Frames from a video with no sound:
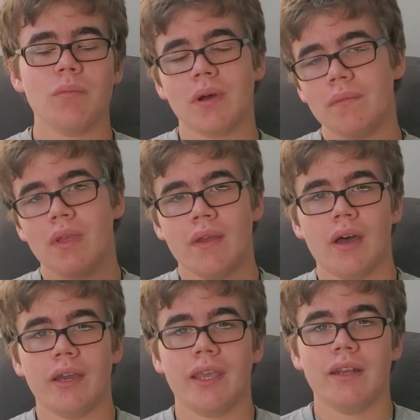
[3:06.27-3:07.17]
But,
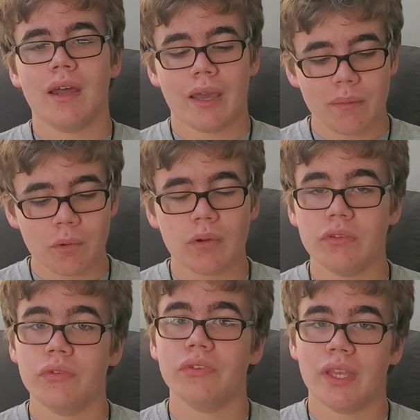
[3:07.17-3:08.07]
again, I am going
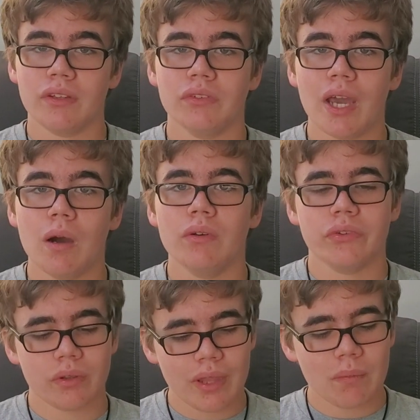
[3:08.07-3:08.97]
to sand it down,
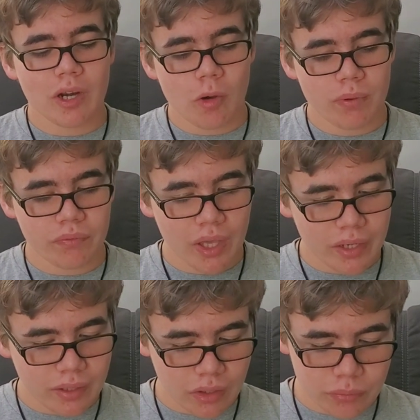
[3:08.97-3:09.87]
so that would help with that, I guess.